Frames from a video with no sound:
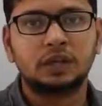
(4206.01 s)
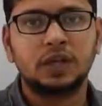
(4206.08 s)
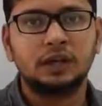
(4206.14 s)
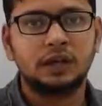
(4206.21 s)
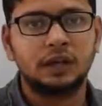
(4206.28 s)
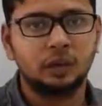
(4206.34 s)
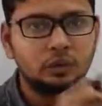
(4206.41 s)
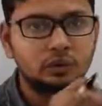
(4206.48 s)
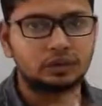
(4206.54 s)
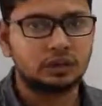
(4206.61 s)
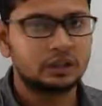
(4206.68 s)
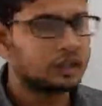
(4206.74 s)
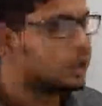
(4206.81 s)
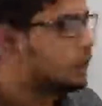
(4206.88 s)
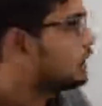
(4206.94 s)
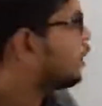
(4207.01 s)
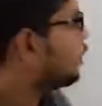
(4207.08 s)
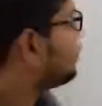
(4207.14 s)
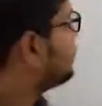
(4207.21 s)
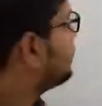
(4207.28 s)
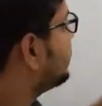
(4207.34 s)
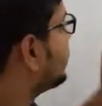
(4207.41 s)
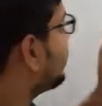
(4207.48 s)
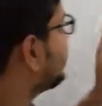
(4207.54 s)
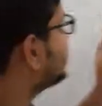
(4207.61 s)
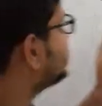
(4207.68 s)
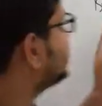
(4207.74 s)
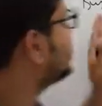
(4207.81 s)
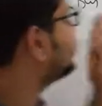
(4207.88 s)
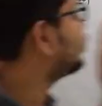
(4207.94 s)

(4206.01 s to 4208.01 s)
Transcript: reduce. Now because they